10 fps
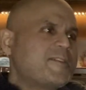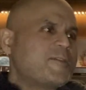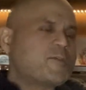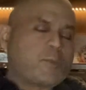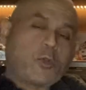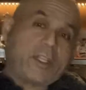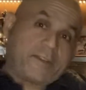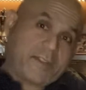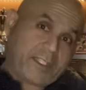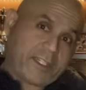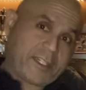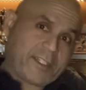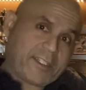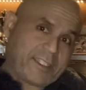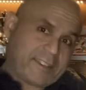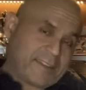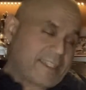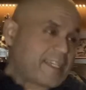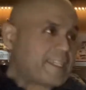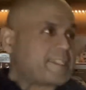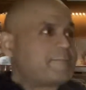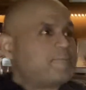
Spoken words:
smoking a cigar is like